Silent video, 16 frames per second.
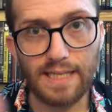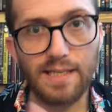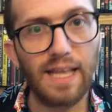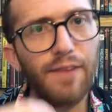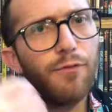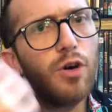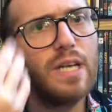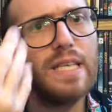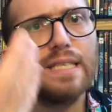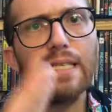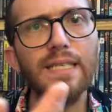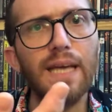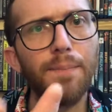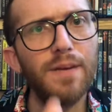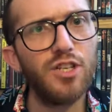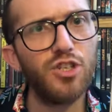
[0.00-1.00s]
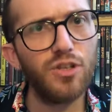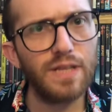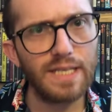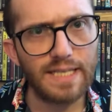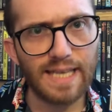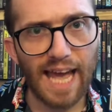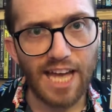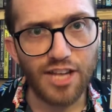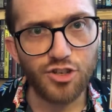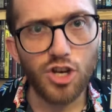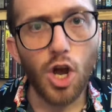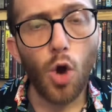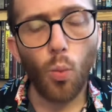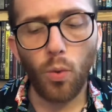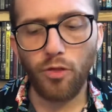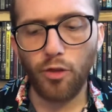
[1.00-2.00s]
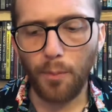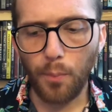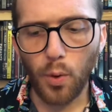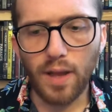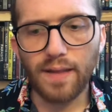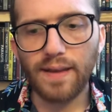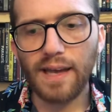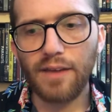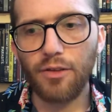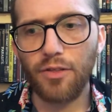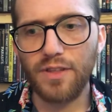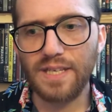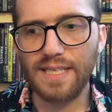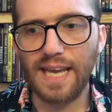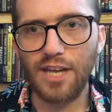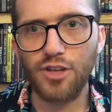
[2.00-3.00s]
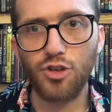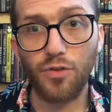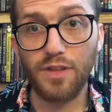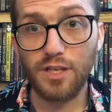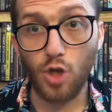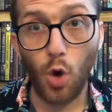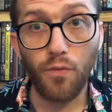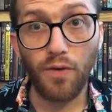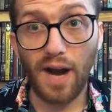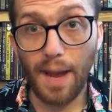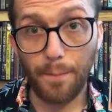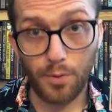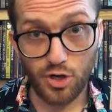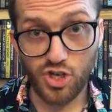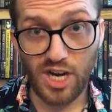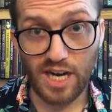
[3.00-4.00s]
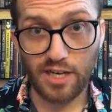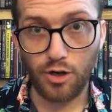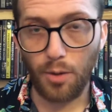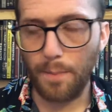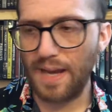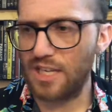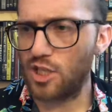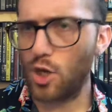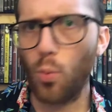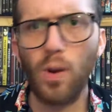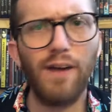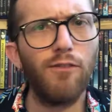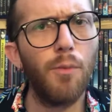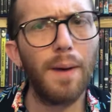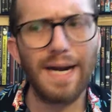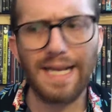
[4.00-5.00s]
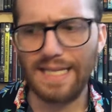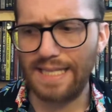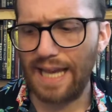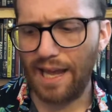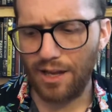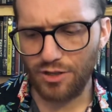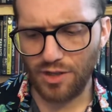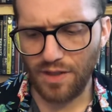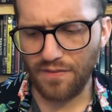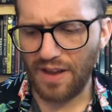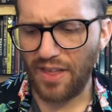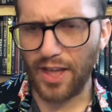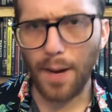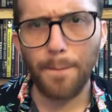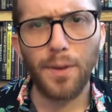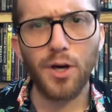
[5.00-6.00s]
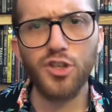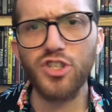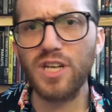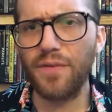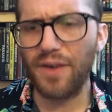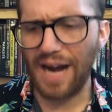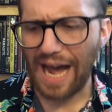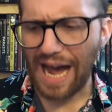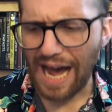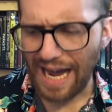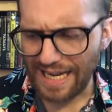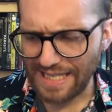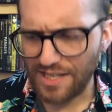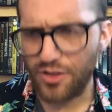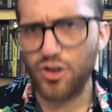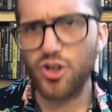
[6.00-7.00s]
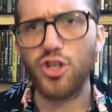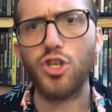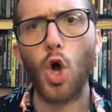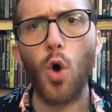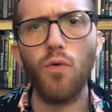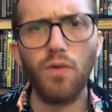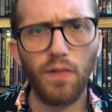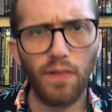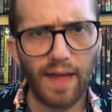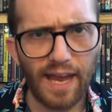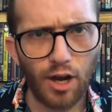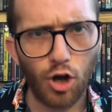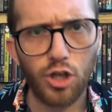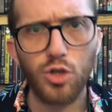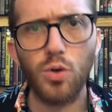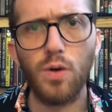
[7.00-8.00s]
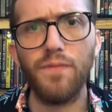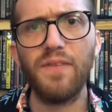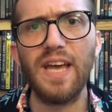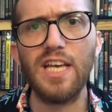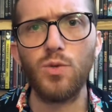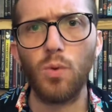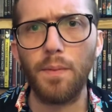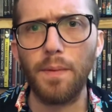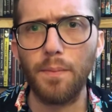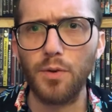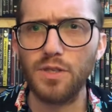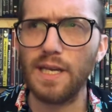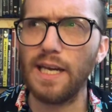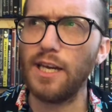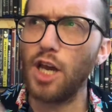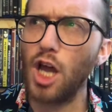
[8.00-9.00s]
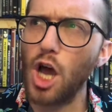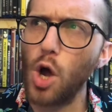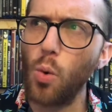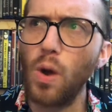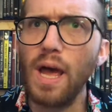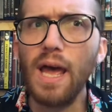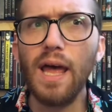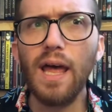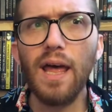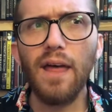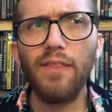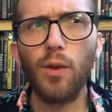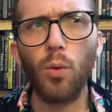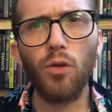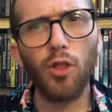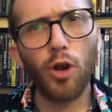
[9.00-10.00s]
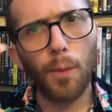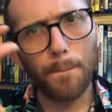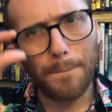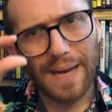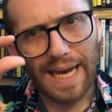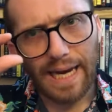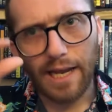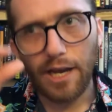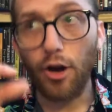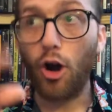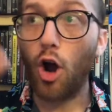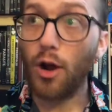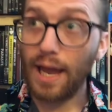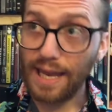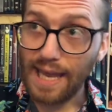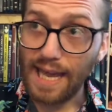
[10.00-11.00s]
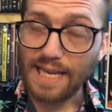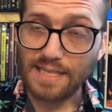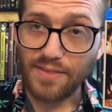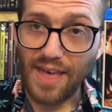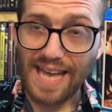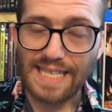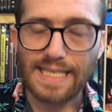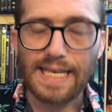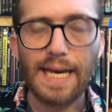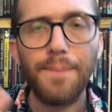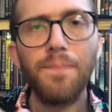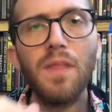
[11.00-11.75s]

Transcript: Like, for instance, I mentioned the sketch. When they're putting together the sketch on this overhead projector, based on what everybody's saying, they've got like a bunch of different eyes that they're just overlaying onto a face where people say, no, they were a little beadier. Okay, yes, that's it.